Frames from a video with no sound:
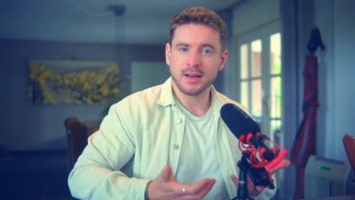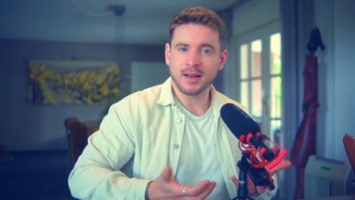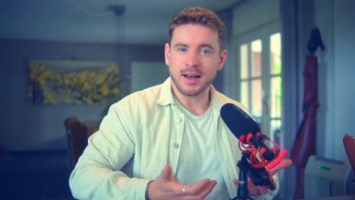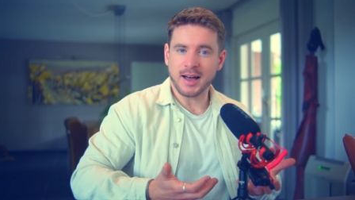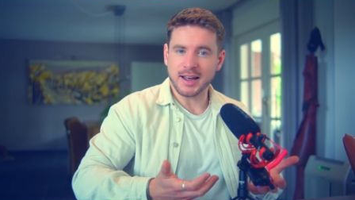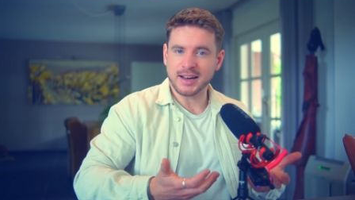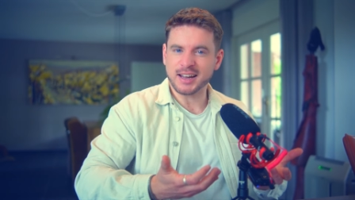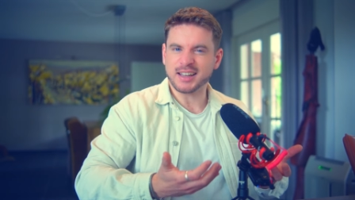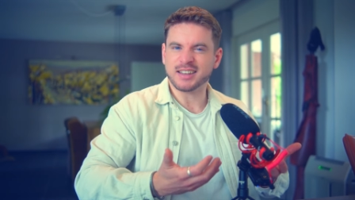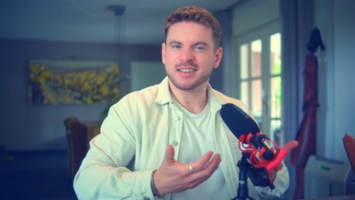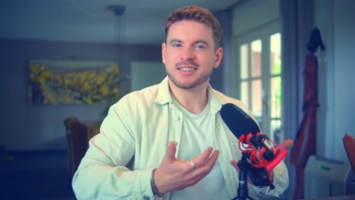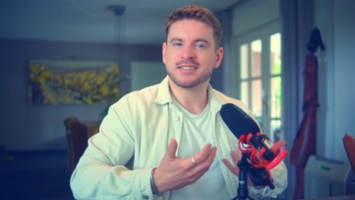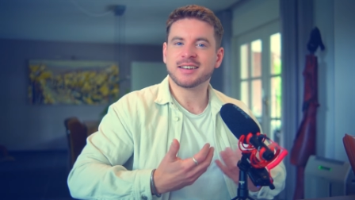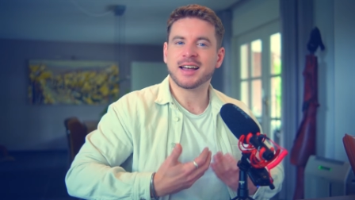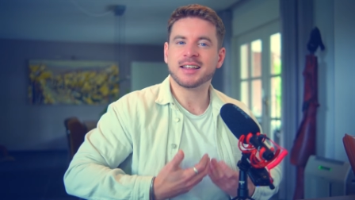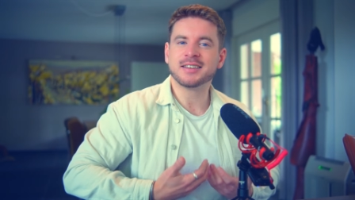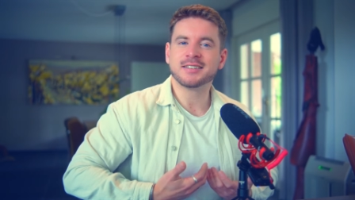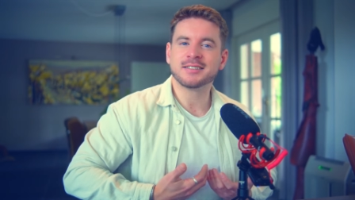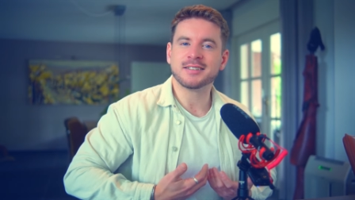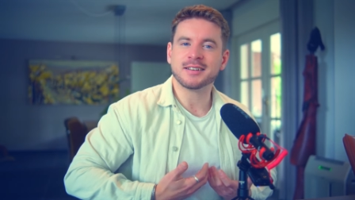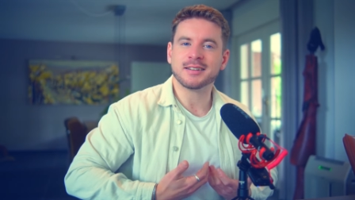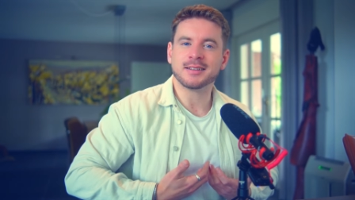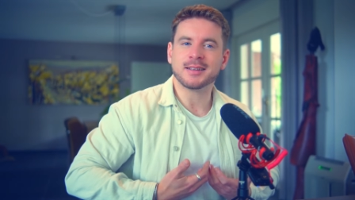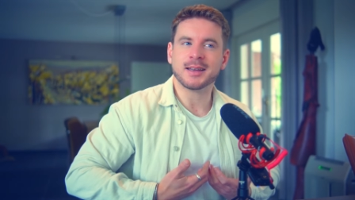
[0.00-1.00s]
I can
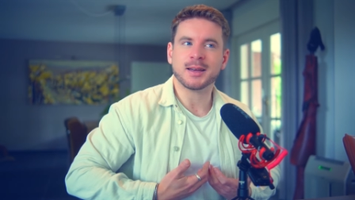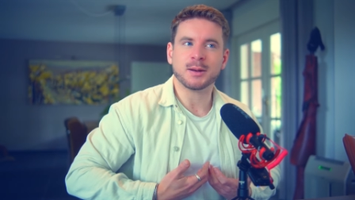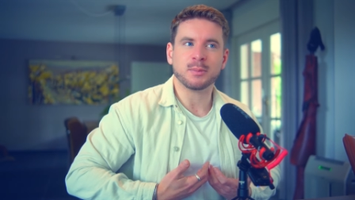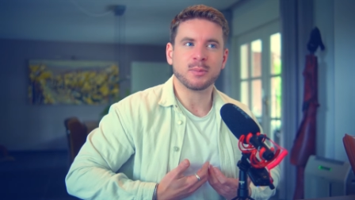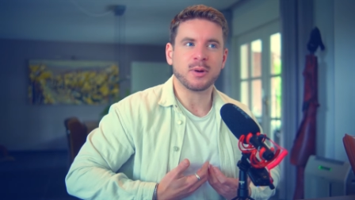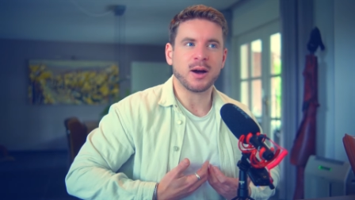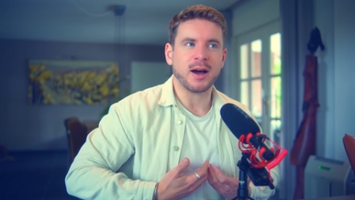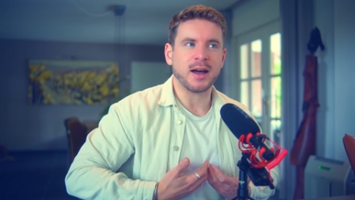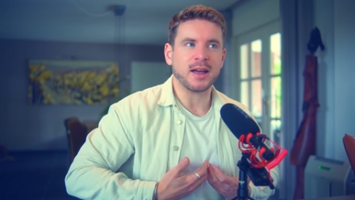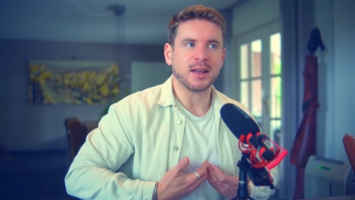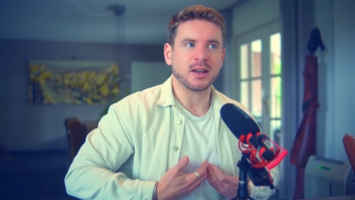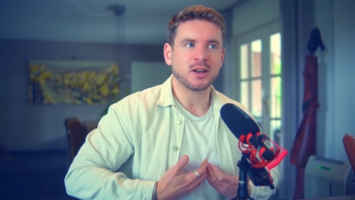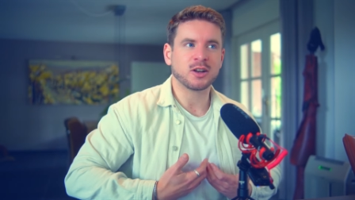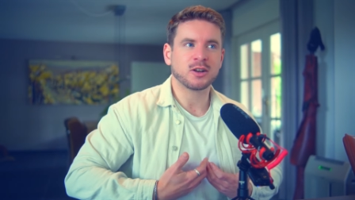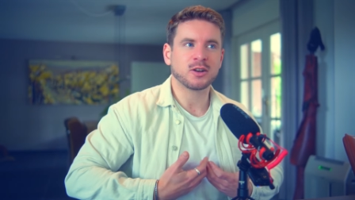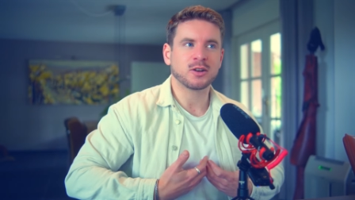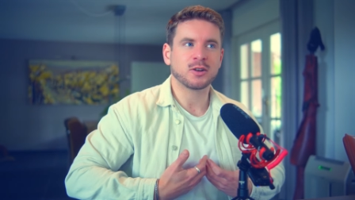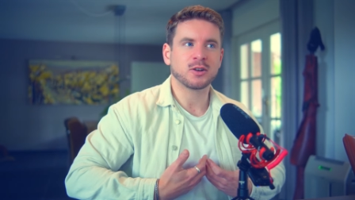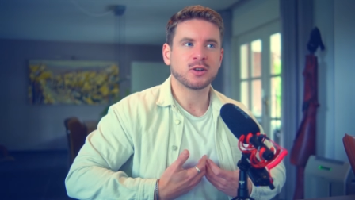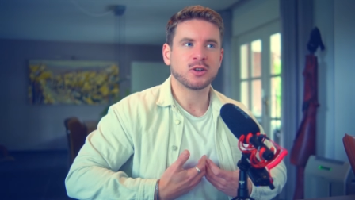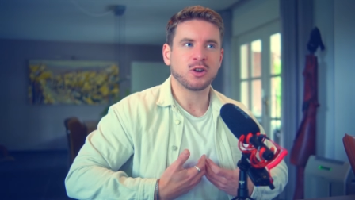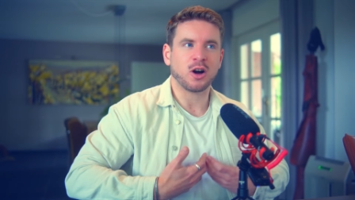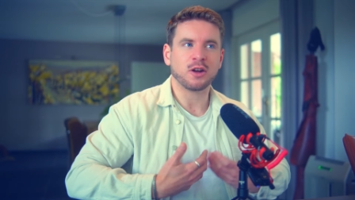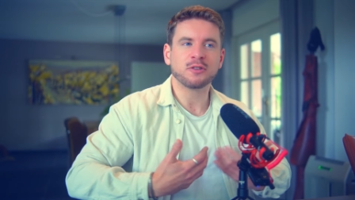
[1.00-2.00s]
sense it in my
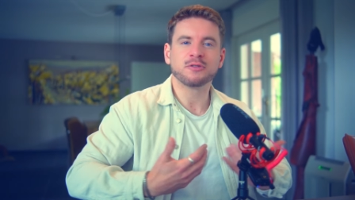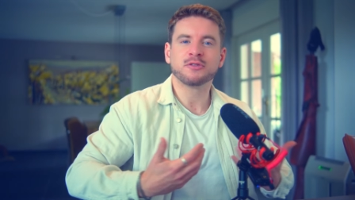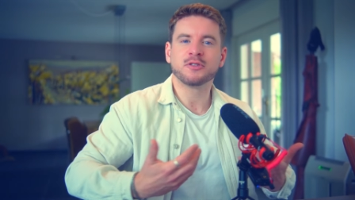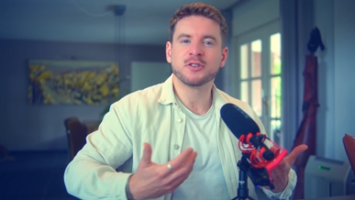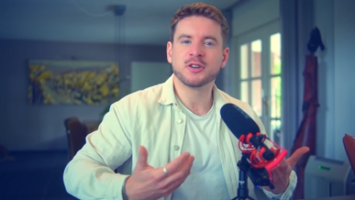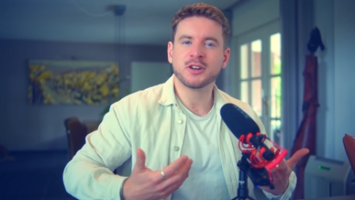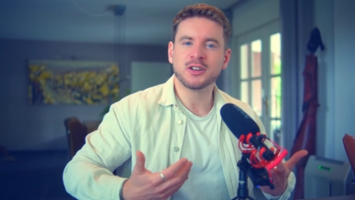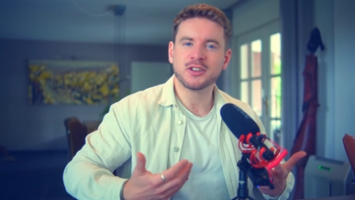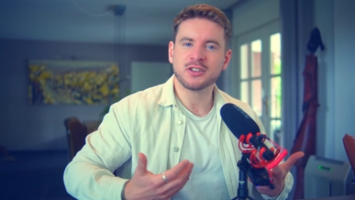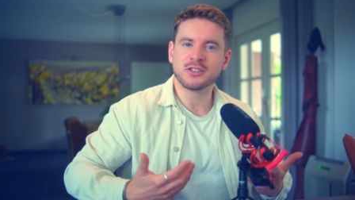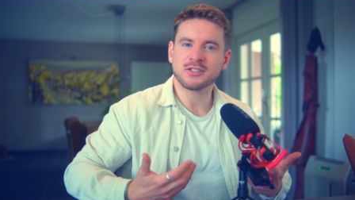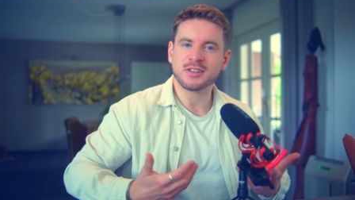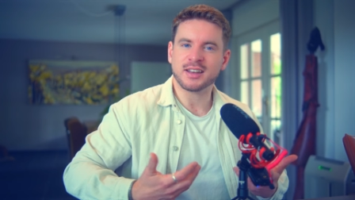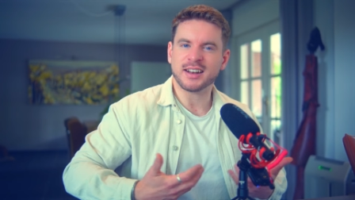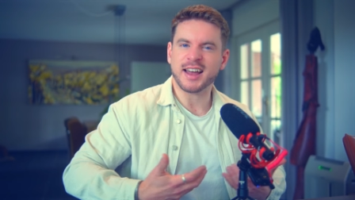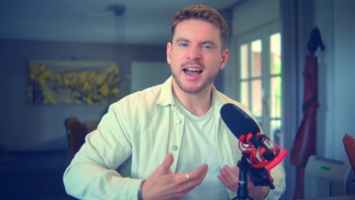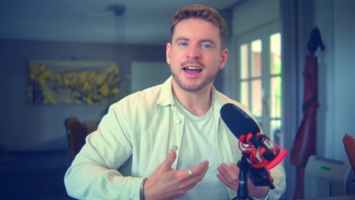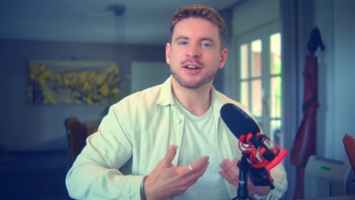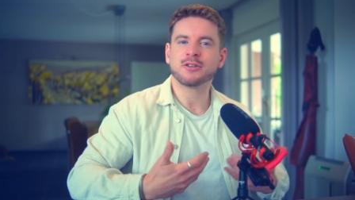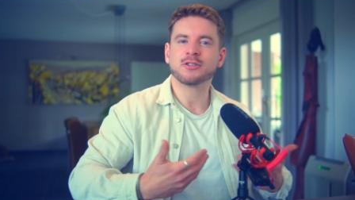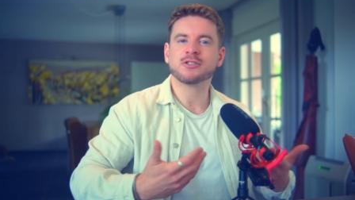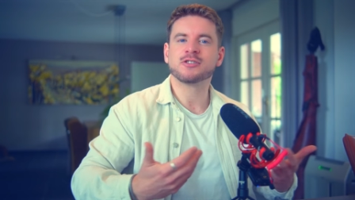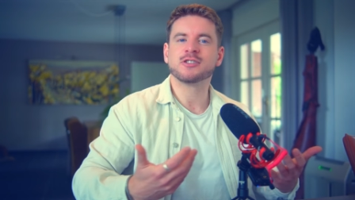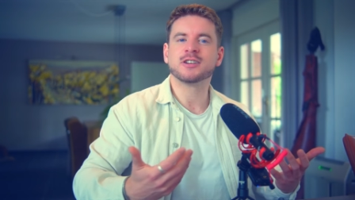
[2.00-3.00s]
confidence and
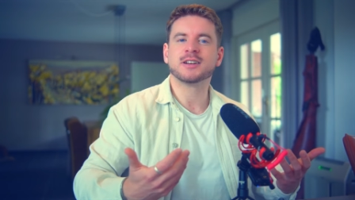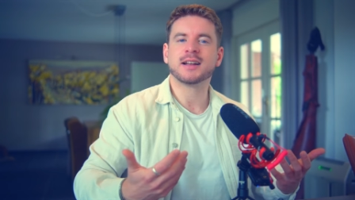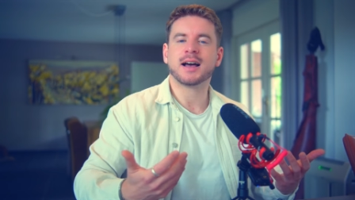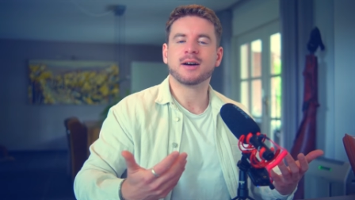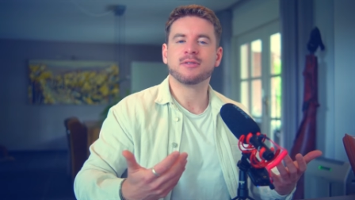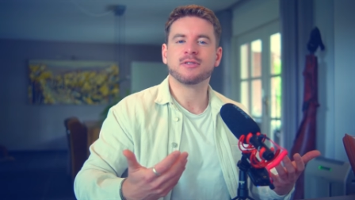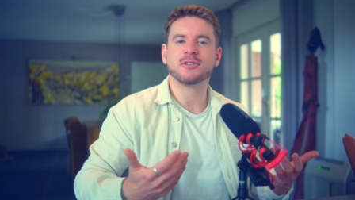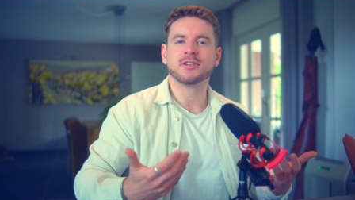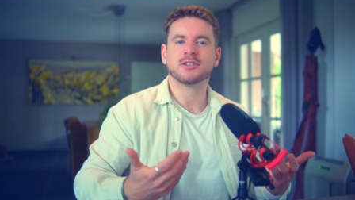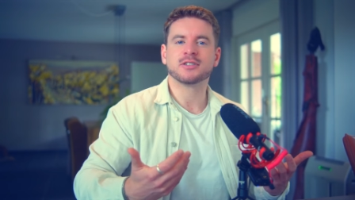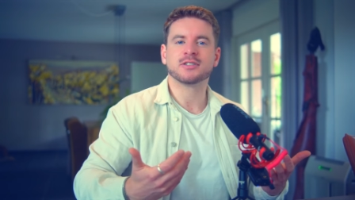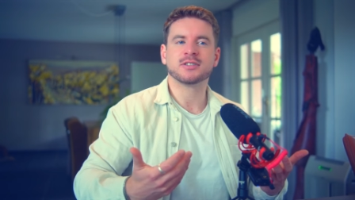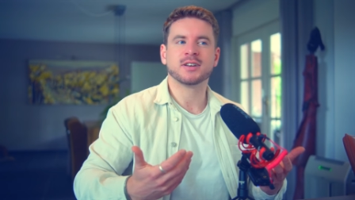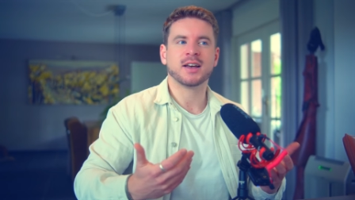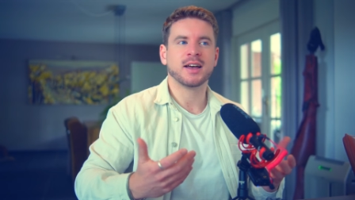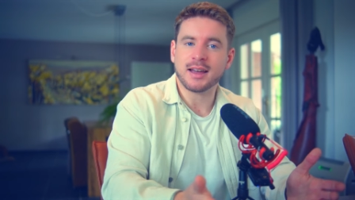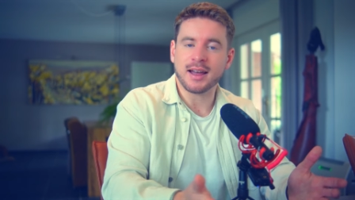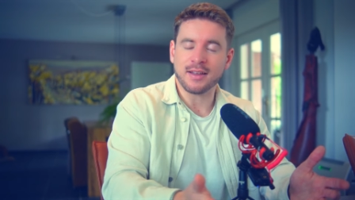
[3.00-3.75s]
energy levels,